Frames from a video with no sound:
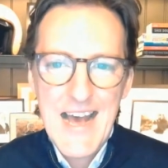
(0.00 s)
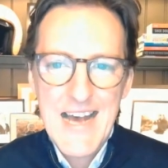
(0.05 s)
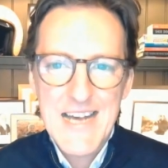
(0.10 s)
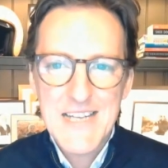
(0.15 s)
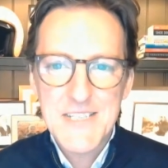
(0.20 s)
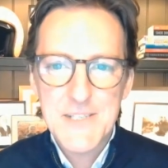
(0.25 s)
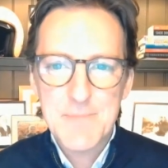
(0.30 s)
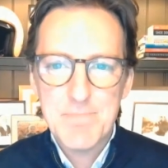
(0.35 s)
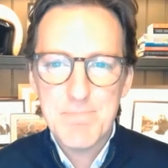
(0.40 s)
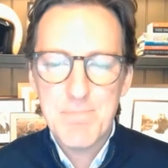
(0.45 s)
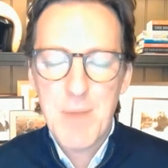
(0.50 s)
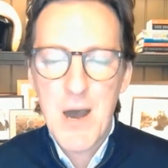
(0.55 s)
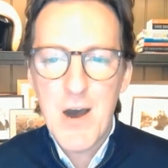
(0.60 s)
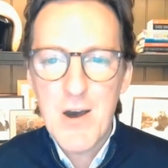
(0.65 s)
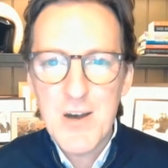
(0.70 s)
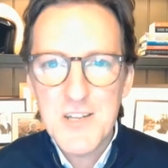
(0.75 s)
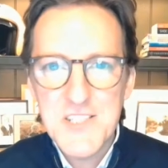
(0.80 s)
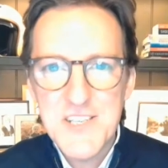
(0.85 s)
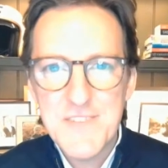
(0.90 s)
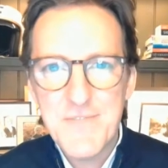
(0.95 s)
As
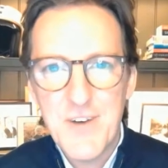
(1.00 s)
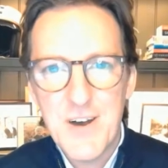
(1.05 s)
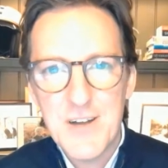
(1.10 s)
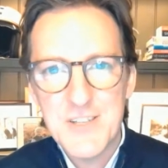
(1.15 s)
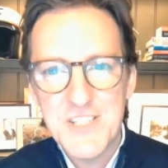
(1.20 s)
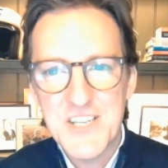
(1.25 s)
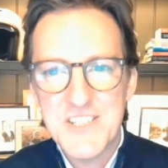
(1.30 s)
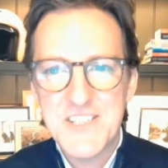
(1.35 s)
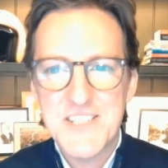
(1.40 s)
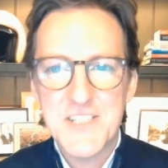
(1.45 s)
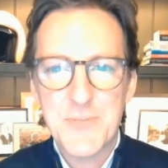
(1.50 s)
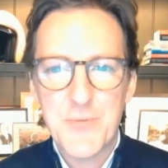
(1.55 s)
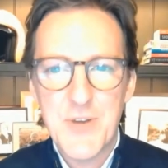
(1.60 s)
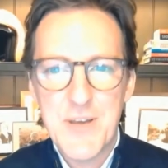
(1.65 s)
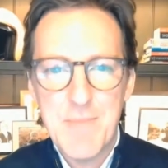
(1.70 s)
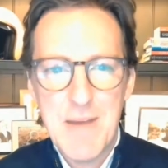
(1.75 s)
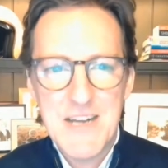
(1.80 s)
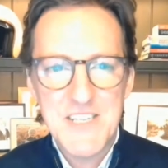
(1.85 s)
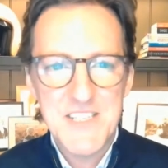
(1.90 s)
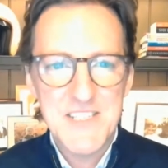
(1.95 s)
part of our Justice
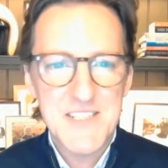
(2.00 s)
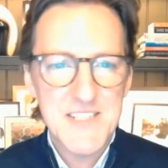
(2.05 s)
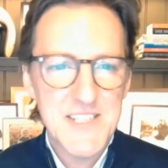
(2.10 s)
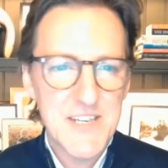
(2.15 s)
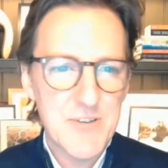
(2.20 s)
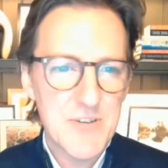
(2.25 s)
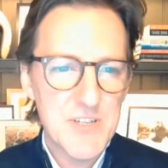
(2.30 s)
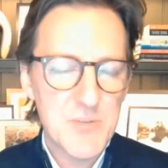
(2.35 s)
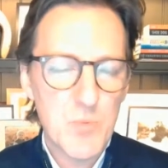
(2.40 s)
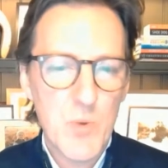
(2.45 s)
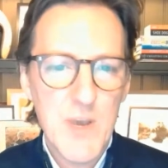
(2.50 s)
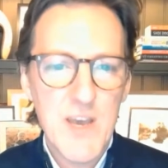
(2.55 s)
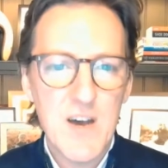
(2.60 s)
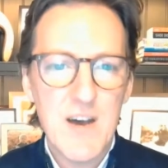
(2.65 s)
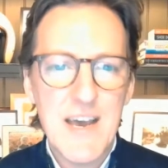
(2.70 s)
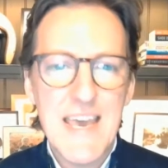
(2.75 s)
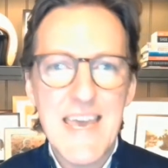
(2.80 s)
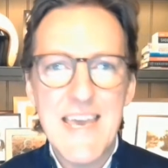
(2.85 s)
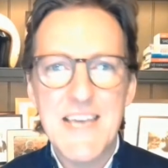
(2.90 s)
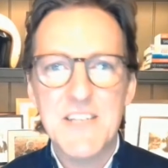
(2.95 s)
Reimagined series, we
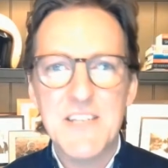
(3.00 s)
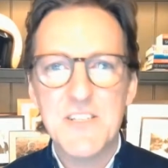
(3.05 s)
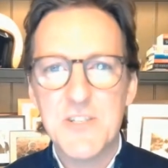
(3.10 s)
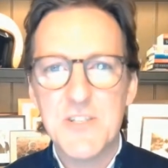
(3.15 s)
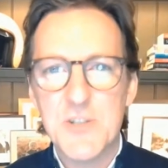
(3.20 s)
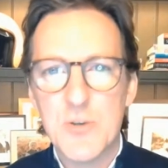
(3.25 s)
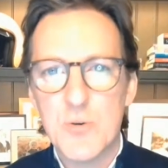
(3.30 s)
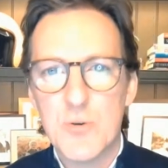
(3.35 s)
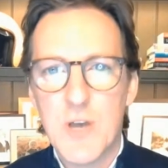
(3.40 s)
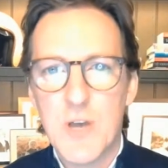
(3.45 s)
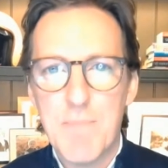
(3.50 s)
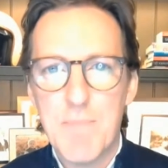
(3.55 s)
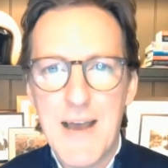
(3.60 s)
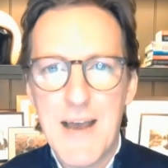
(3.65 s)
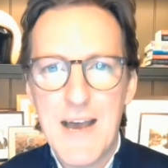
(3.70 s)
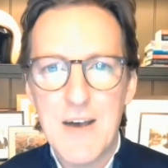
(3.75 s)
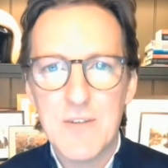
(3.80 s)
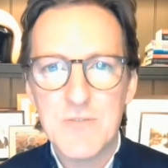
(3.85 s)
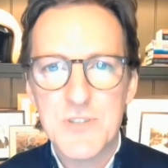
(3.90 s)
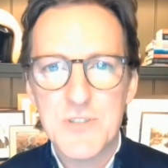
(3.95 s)
are here to talk
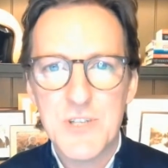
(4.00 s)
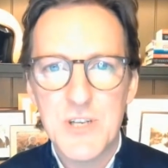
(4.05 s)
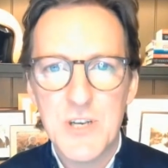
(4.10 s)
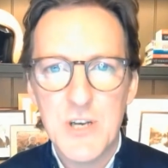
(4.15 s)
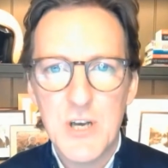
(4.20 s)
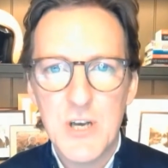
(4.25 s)
about